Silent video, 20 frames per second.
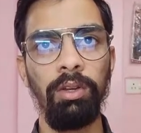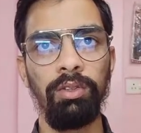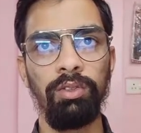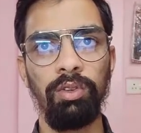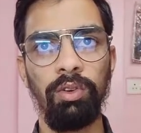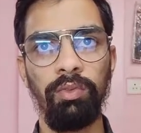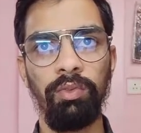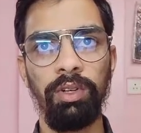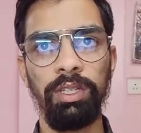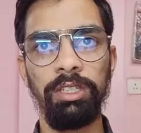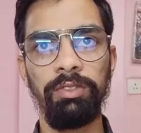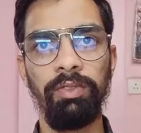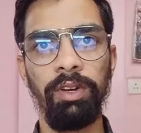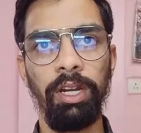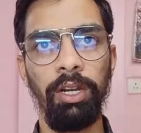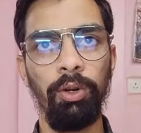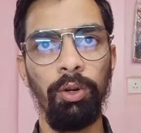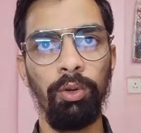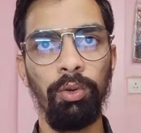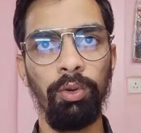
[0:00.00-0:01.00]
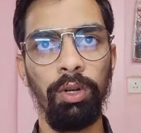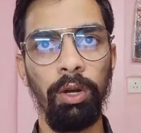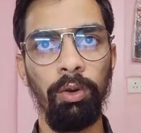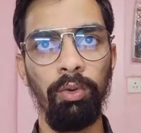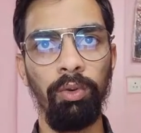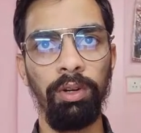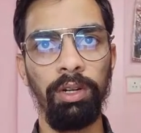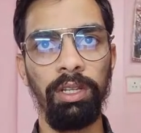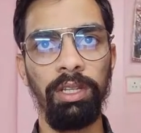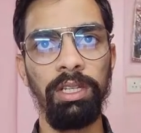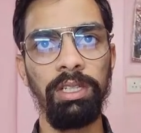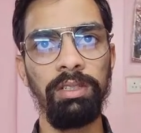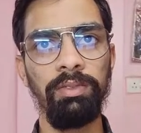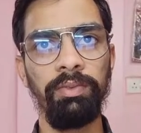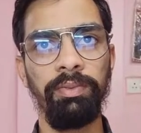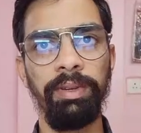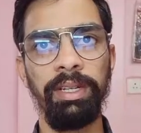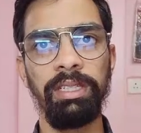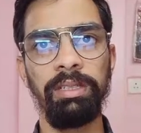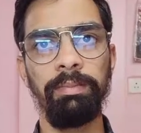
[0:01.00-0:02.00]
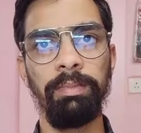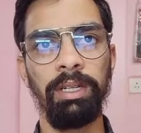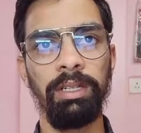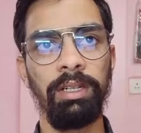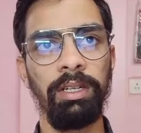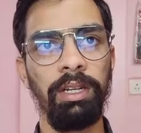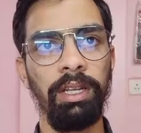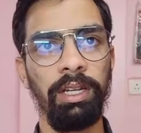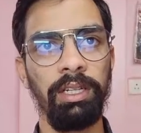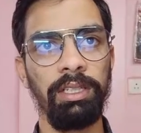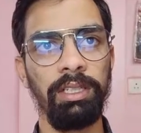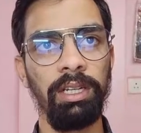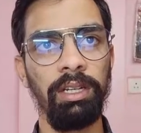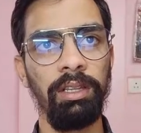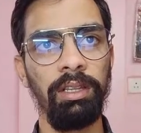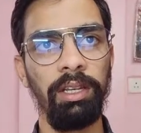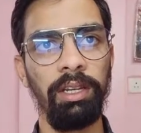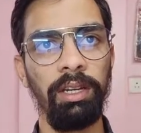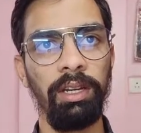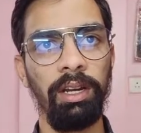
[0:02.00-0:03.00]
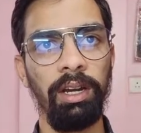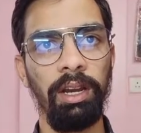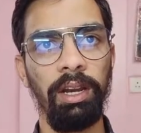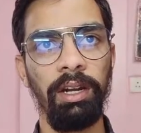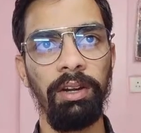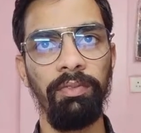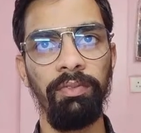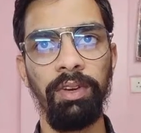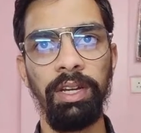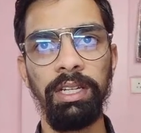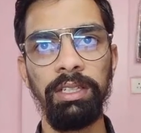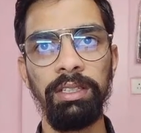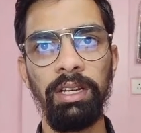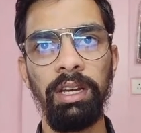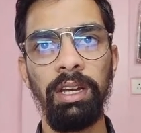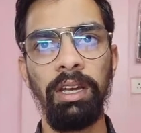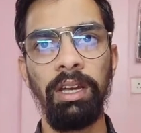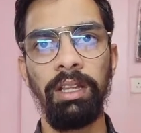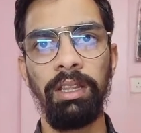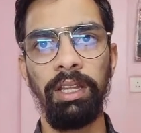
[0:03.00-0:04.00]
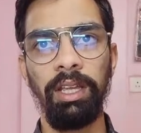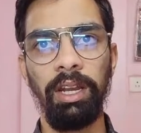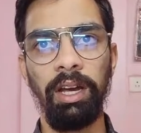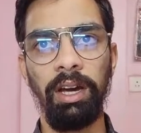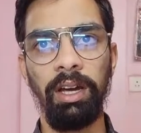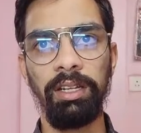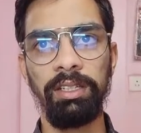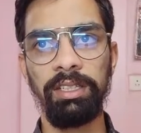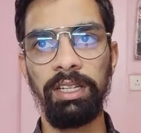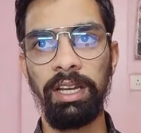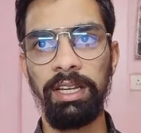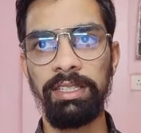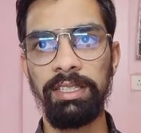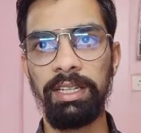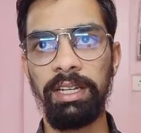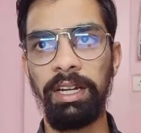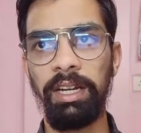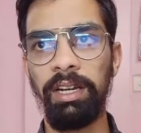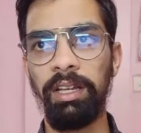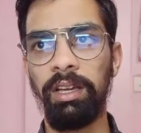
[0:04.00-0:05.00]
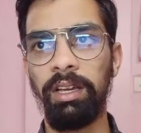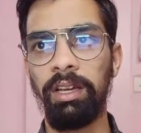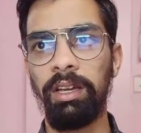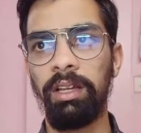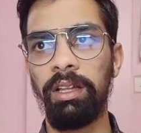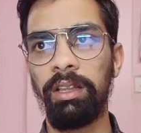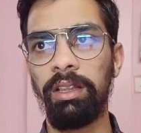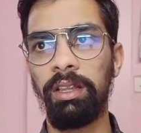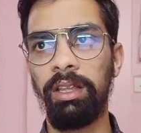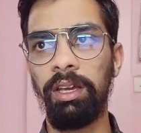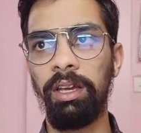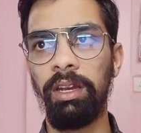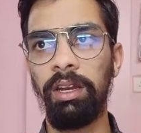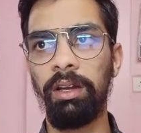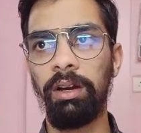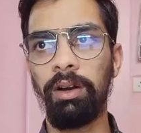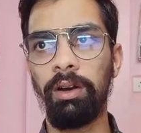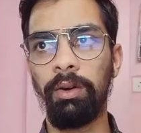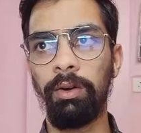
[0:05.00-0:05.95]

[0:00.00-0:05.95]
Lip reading: So first file you have to download this face mask detection, then correct face, then Hertz cascade, then